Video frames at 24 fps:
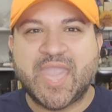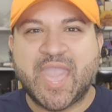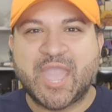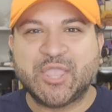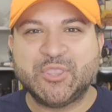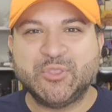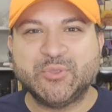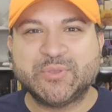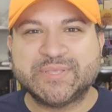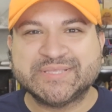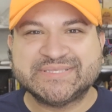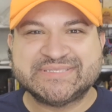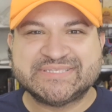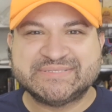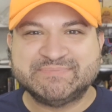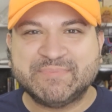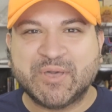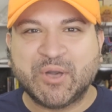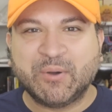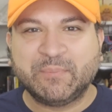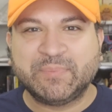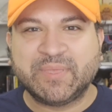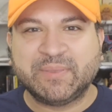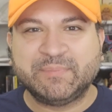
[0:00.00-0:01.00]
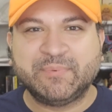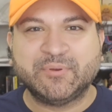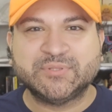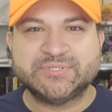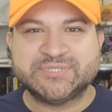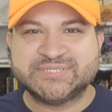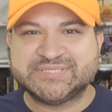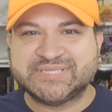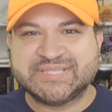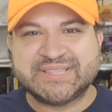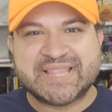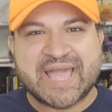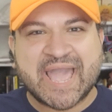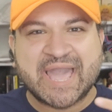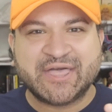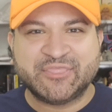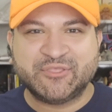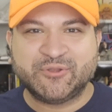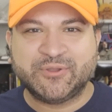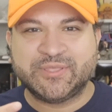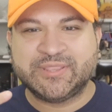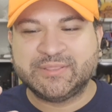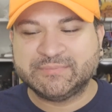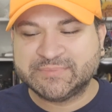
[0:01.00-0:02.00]
and you can smell people just
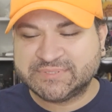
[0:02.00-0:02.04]
lathering